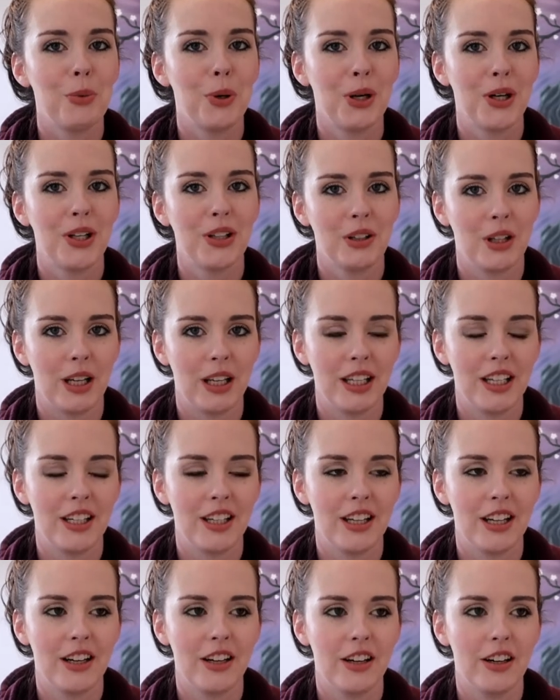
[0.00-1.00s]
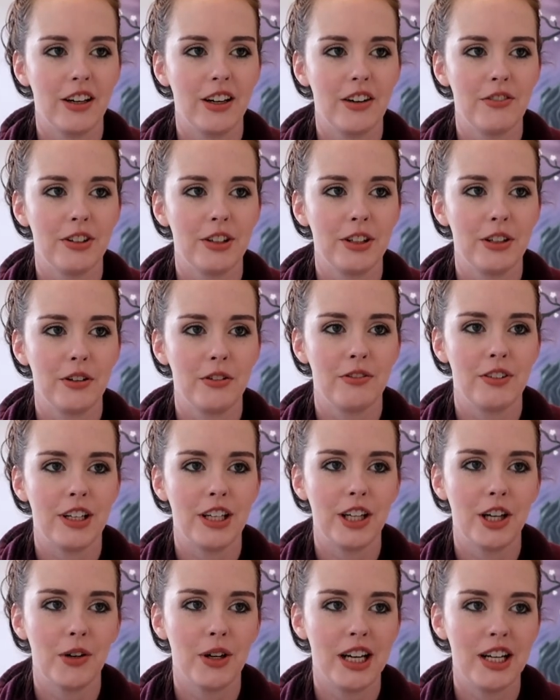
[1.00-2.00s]
put a link in here of a little
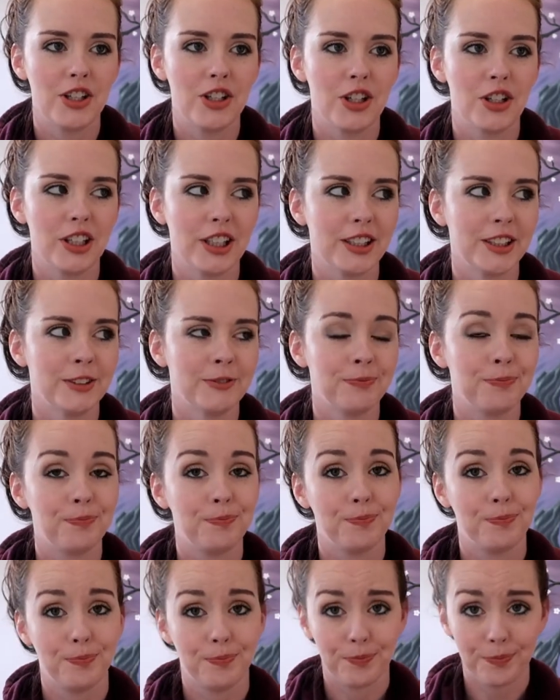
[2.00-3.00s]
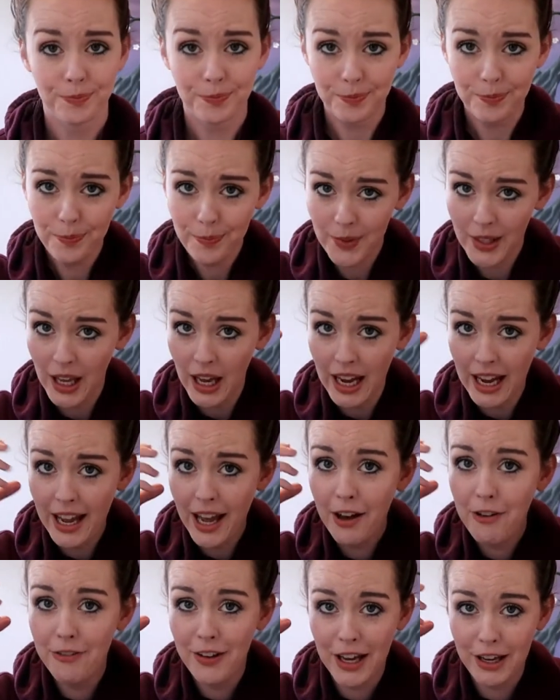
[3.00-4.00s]
video I took. I
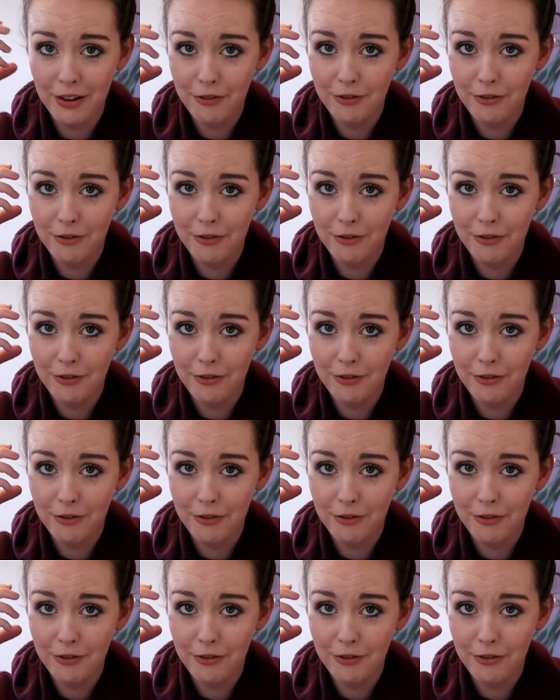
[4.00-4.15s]
have